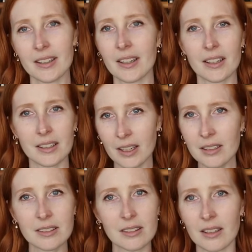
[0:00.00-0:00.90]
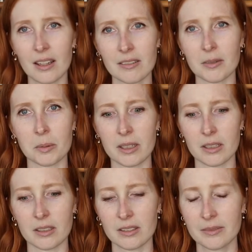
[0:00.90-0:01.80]
He has a lot of
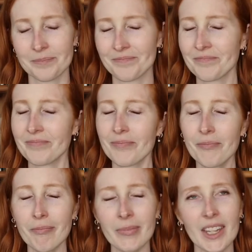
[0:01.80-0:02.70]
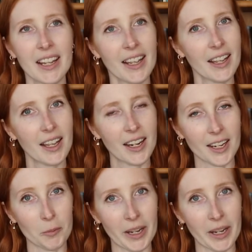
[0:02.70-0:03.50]
opinions. Anyway.